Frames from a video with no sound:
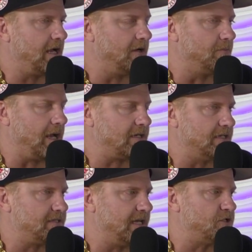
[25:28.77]
I'm not
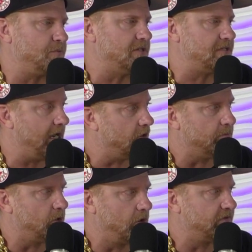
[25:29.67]
going to say it's been
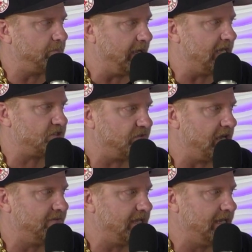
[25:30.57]
terrible over the past
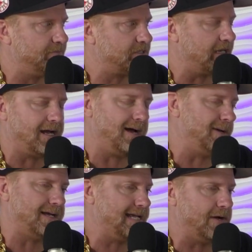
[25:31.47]
5 games, and I'm
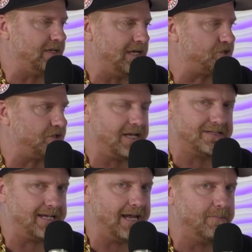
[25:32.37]
not counting
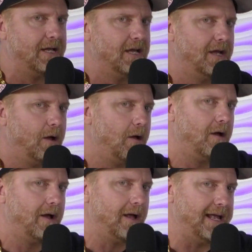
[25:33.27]
yesterday's game.
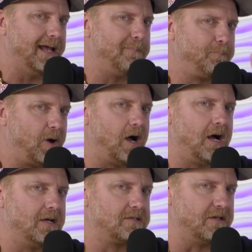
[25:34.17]
Hit
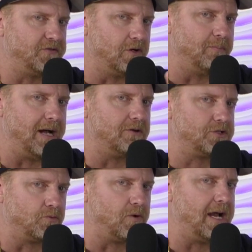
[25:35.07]
pause if you're about
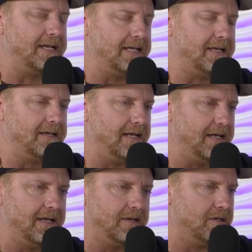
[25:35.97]
to write in
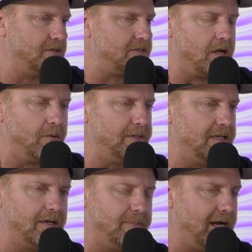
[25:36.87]
and tell
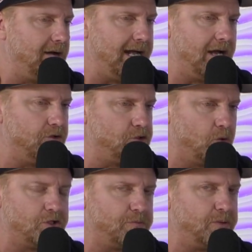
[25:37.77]
me about how
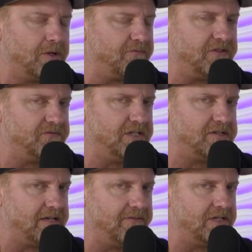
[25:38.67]
Georgia put up
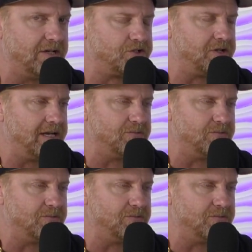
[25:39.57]
57 yesterday.